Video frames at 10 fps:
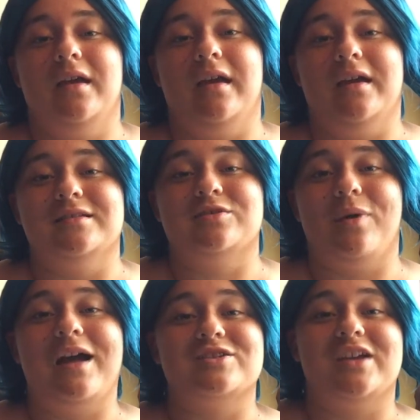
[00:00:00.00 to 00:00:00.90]
And so
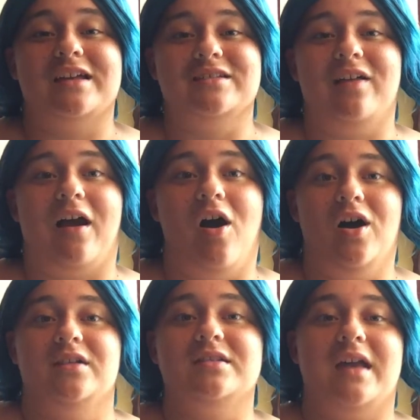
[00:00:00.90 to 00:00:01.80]
I actually had to
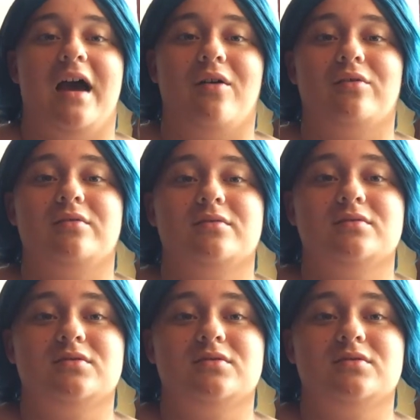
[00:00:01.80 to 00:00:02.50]
hunt down